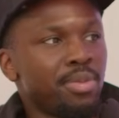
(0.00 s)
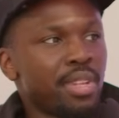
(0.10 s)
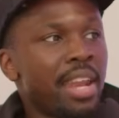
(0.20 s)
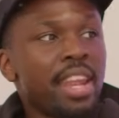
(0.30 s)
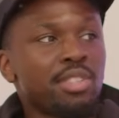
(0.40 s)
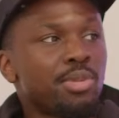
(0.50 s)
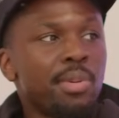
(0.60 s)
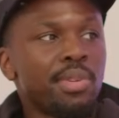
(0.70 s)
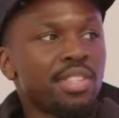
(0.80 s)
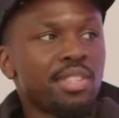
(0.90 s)
So, and that's
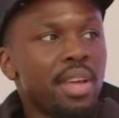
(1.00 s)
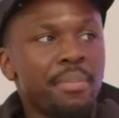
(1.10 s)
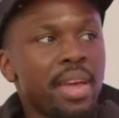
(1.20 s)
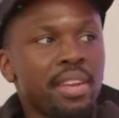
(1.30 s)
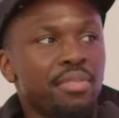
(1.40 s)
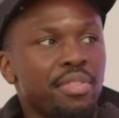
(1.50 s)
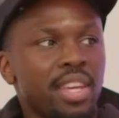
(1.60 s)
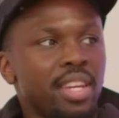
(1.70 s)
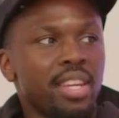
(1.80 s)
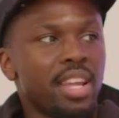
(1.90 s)
probably just a men thing,
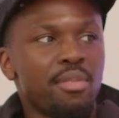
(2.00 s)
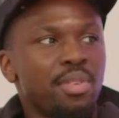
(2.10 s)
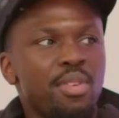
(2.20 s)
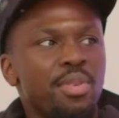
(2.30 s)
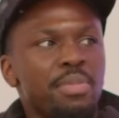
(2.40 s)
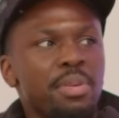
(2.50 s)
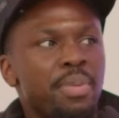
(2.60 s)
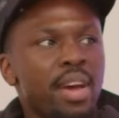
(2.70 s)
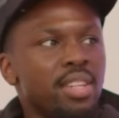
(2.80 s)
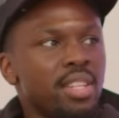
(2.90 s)
innit? Like we don't want to be
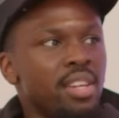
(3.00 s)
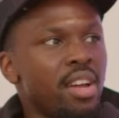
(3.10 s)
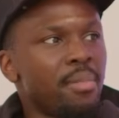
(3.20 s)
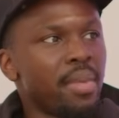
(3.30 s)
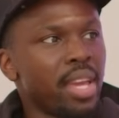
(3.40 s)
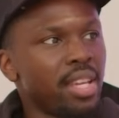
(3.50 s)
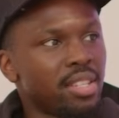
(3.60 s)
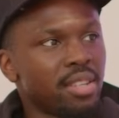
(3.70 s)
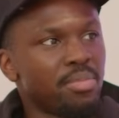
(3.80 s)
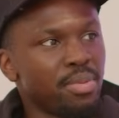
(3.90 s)
burdening our
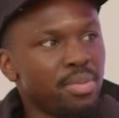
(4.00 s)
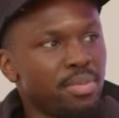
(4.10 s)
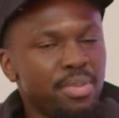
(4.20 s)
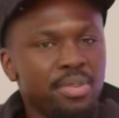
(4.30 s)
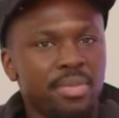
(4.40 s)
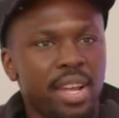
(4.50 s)
mates and boom, boom, boom.